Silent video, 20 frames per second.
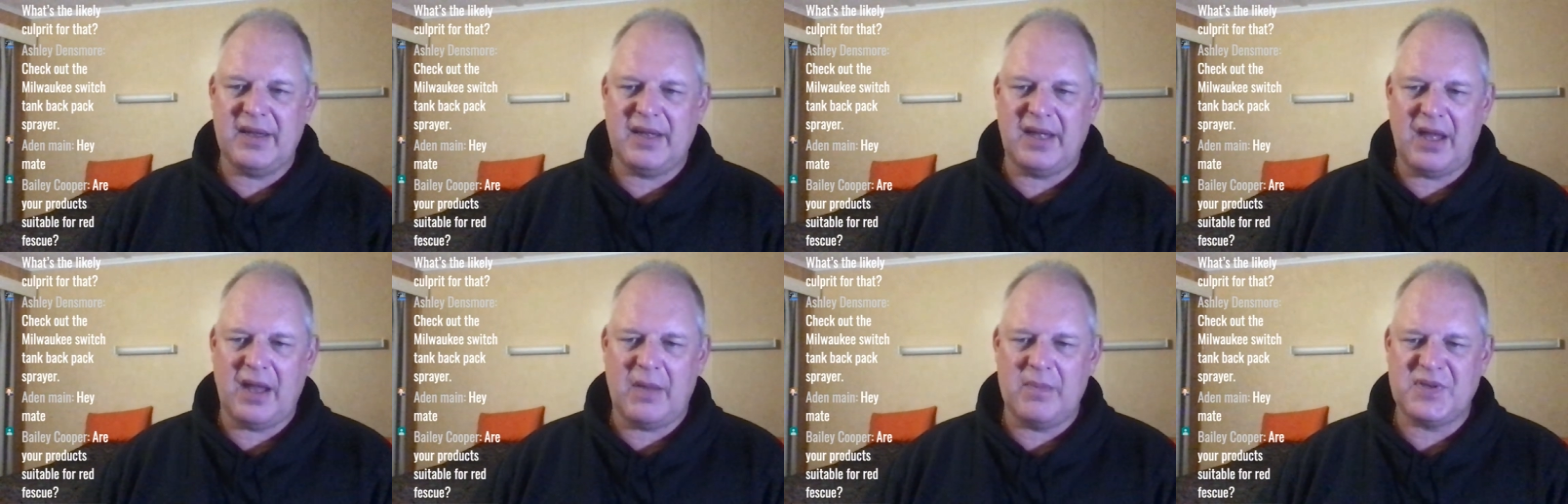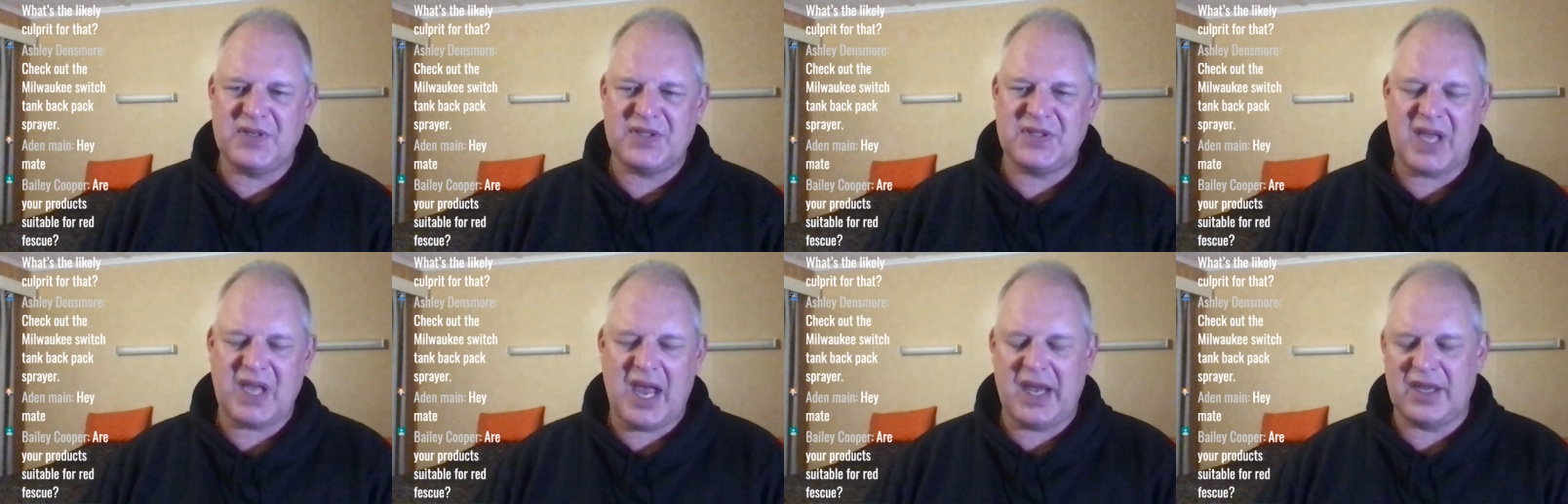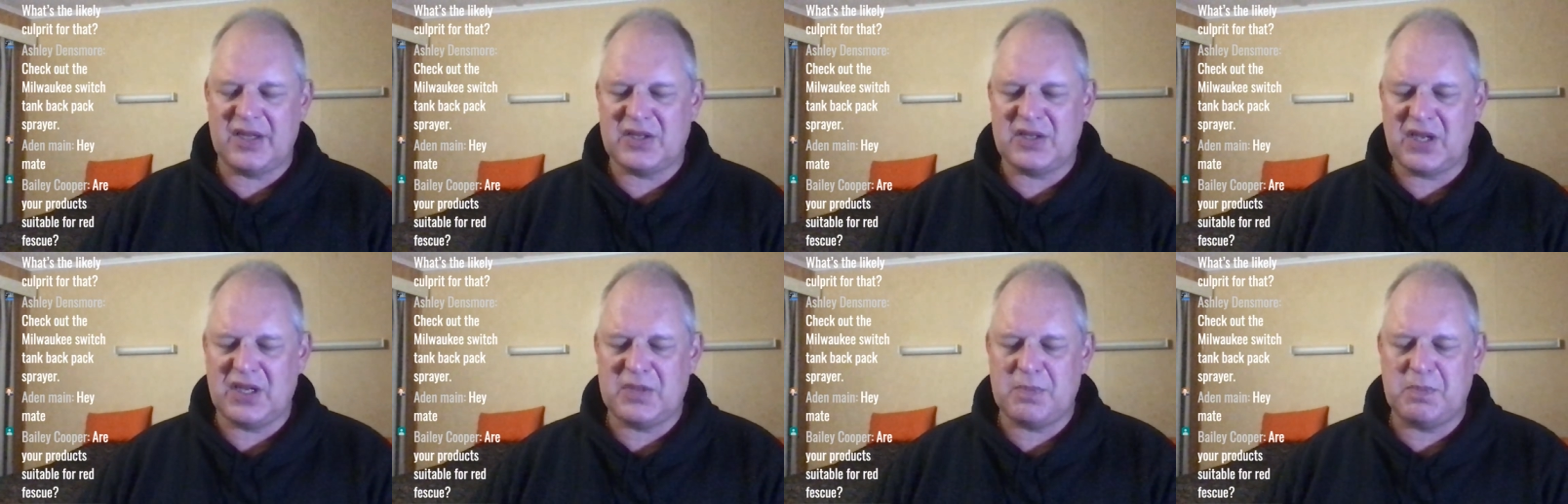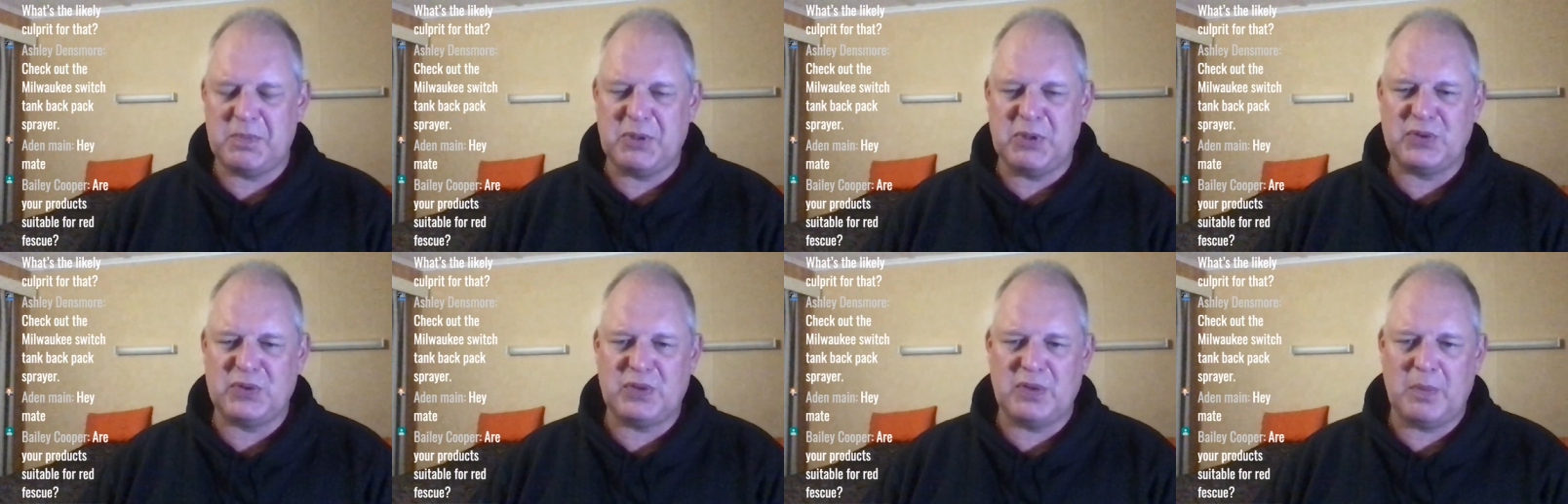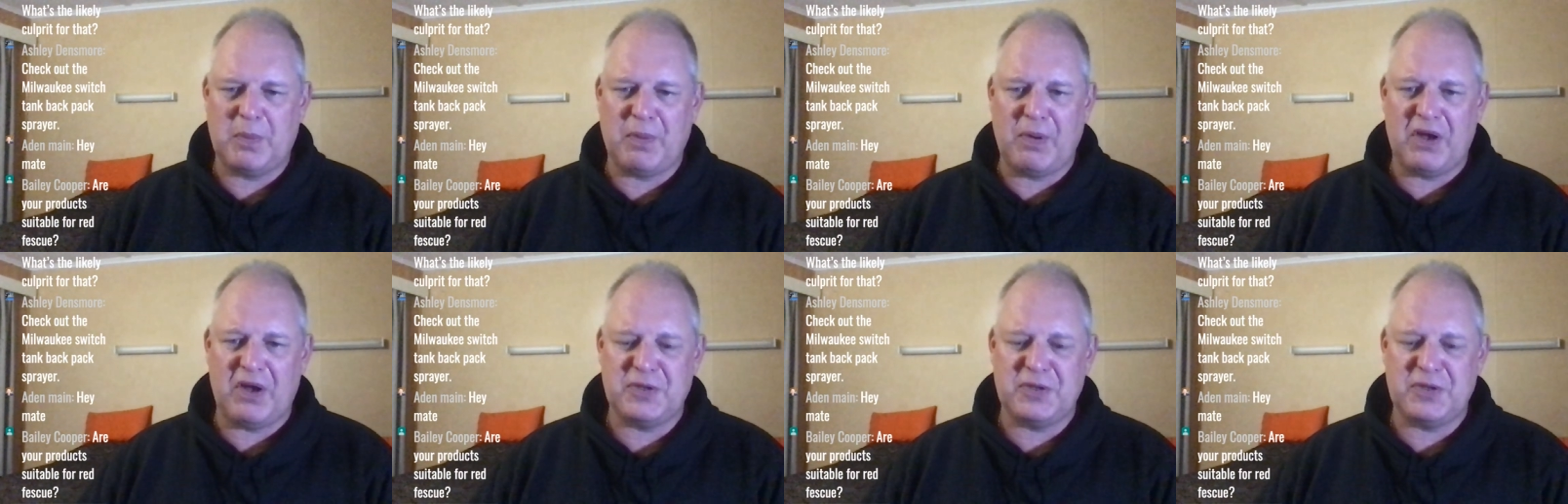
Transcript: I'm just saying it's built to a price